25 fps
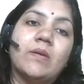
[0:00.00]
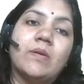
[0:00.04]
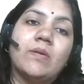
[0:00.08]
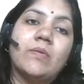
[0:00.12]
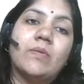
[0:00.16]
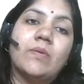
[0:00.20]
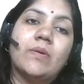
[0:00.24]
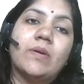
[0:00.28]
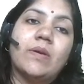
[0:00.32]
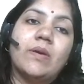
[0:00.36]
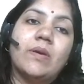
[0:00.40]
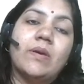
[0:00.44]

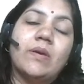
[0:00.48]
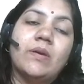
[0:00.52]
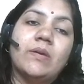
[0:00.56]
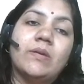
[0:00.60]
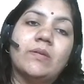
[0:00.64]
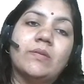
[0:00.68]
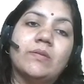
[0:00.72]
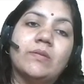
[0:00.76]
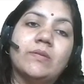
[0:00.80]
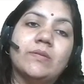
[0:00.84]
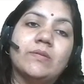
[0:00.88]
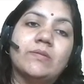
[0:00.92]
Okay,
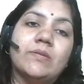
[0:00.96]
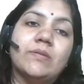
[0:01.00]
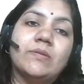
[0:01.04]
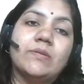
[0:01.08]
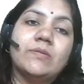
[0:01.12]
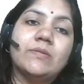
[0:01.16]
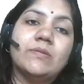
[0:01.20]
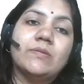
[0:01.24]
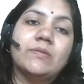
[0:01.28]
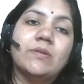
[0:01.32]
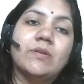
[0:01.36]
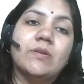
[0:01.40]
this
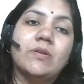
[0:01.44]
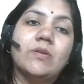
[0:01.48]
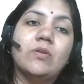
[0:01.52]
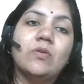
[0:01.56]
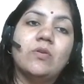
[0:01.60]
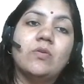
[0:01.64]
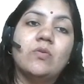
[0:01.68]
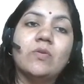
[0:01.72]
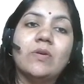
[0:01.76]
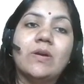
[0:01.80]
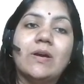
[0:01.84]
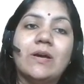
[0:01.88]
is
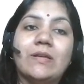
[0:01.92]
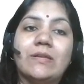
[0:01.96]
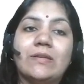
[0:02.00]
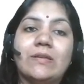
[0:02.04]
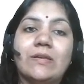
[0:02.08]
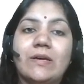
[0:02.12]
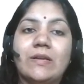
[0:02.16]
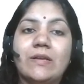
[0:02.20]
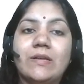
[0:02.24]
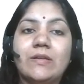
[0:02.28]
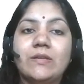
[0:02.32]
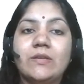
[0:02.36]
Lok
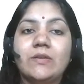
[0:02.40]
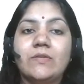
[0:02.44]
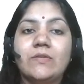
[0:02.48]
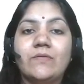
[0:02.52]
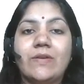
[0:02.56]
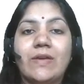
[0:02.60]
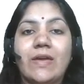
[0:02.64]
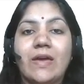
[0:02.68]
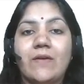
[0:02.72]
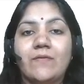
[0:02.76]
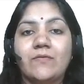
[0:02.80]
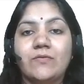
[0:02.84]
Adalat
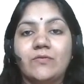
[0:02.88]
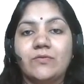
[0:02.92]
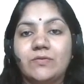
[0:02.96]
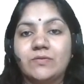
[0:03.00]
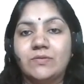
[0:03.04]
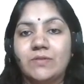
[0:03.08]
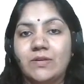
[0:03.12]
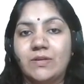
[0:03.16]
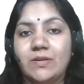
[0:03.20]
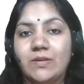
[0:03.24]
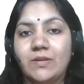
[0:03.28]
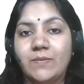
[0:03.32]
we have to
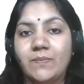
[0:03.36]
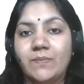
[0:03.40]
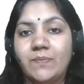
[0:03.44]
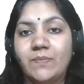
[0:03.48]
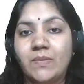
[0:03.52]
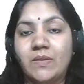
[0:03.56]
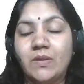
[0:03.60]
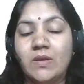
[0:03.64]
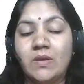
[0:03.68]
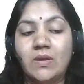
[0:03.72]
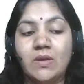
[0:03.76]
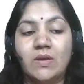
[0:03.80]
study.
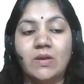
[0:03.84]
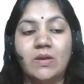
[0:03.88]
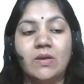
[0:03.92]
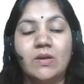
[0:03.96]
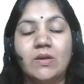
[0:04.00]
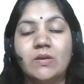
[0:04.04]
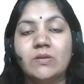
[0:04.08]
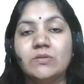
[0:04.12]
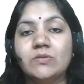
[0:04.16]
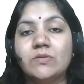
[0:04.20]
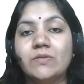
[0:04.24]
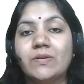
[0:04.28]

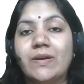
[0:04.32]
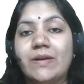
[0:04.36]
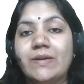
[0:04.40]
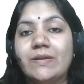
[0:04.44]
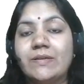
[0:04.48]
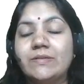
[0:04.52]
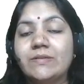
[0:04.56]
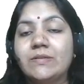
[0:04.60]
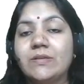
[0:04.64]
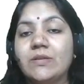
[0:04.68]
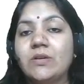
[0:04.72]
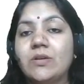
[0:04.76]
So
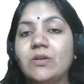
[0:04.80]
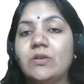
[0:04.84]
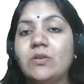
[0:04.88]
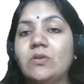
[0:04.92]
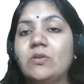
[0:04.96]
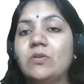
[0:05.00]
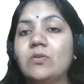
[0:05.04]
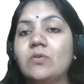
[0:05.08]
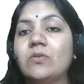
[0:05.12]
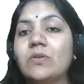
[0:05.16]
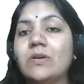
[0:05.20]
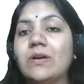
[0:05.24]
guys,
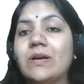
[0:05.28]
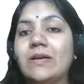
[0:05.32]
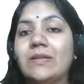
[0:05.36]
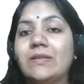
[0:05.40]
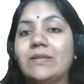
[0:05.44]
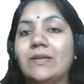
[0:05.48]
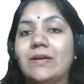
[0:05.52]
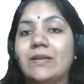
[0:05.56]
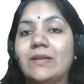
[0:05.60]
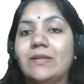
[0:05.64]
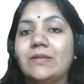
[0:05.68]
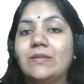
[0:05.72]
Lok
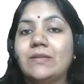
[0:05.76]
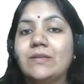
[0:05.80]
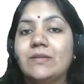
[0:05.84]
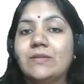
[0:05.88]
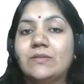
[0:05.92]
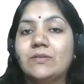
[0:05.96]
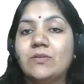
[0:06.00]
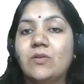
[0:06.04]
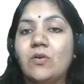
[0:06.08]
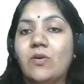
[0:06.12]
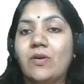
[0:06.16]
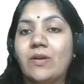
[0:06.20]
Adalat
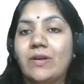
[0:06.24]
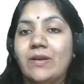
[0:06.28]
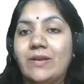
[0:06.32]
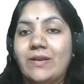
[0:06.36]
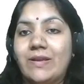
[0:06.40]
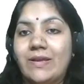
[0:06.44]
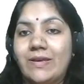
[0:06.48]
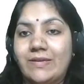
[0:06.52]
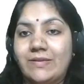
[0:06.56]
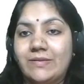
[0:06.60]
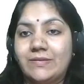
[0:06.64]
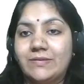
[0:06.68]
is
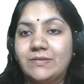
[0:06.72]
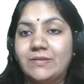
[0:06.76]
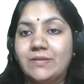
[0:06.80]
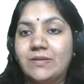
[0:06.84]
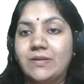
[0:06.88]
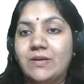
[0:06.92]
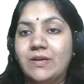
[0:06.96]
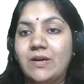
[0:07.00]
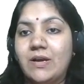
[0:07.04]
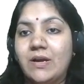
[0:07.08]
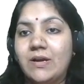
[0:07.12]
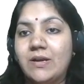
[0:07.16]
organized
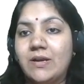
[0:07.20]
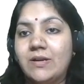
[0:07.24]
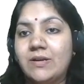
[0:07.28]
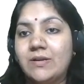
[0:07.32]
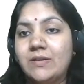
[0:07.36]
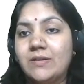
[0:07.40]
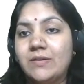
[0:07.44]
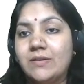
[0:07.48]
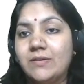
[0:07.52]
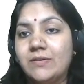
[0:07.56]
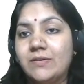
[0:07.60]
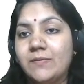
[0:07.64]

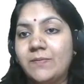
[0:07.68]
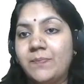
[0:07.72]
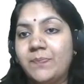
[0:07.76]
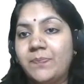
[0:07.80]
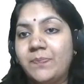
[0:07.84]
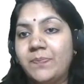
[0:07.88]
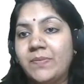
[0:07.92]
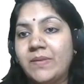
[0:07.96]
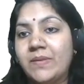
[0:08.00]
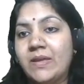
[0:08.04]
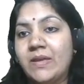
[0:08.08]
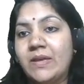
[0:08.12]
under the
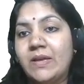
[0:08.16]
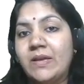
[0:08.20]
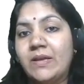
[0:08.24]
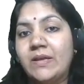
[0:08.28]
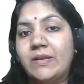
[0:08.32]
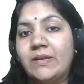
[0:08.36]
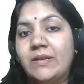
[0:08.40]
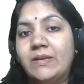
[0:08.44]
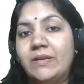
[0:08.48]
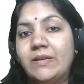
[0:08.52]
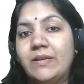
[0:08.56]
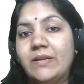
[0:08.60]

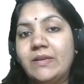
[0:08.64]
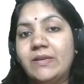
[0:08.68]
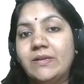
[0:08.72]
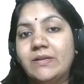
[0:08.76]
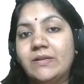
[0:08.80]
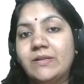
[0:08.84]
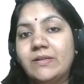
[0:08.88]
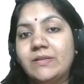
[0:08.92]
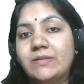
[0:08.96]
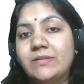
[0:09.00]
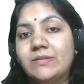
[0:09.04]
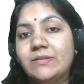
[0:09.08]

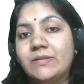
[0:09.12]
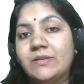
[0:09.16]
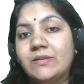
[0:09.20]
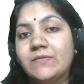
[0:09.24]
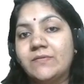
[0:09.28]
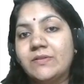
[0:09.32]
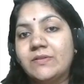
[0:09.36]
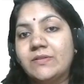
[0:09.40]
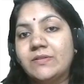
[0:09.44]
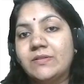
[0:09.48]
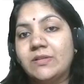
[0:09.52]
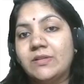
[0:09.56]
Legal
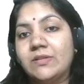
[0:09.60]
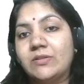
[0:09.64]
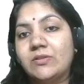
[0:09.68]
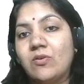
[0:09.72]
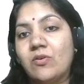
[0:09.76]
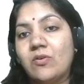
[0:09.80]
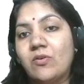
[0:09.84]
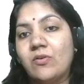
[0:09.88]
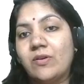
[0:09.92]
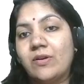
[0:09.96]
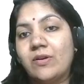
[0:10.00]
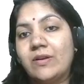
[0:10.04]
Service
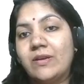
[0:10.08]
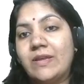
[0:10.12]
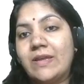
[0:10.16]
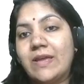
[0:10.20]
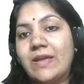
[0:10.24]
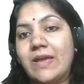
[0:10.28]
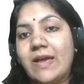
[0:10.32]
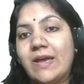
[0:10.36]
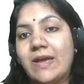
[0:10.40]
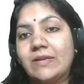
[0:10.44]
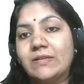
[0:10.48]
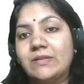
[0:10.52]
Authority
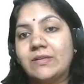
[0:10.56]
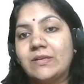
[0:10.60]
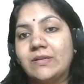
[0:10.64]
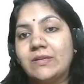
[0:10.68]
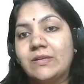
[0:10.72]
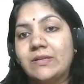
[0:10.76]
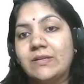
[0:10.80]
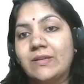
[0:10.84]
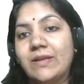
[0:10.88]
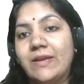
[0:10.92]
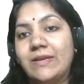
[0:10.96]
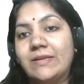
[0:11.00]
Act
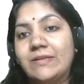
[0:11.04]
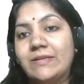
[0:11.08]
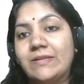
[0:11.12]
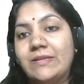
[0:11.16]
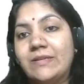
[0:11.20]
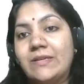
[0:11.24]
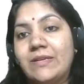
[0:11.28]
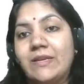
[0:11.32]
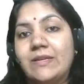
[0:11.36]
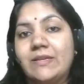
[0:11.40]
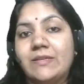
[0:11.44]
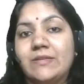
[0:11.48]

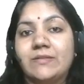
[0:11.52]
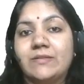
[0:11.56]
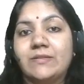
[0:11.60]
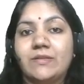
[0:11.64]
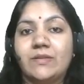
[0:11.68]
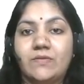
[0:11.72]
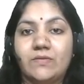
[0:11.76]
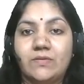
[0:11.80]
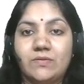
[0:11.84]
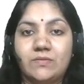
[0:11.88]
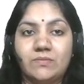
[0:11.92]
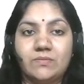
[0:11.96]

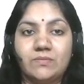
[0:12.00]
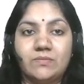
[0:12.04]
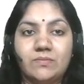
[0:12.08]
1987.